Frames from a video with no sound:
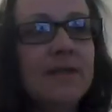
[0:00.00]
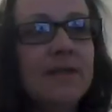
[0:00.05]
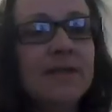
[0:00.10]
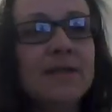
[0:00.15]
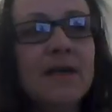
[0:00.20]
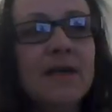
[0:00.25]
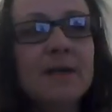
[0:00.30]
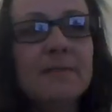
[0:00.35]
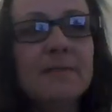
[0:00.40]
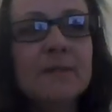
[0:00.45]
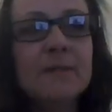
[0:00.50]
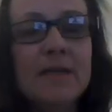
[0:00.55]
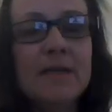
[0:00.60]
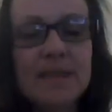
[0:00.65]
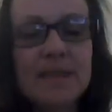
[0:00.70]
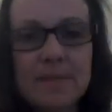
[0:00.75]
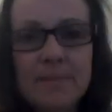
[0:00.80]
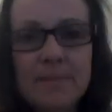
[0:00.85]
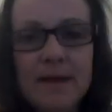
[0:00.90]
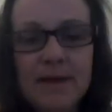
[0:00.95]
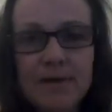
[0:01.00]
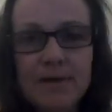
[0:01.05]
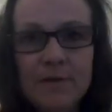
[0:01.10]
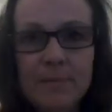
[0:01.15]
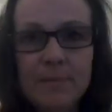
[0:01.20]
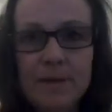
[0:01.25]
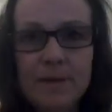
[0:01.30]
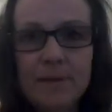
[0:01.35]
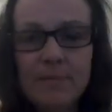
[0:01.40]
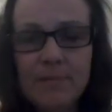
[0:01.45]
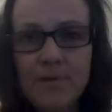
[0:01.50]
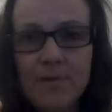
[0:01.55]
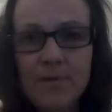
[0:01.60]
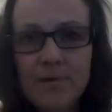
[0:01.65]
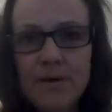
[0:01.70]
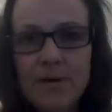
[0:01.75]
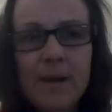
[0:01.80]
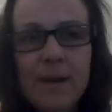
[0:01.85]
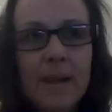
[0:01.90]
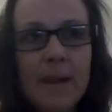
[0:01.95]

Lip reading: time-space matter a bit more,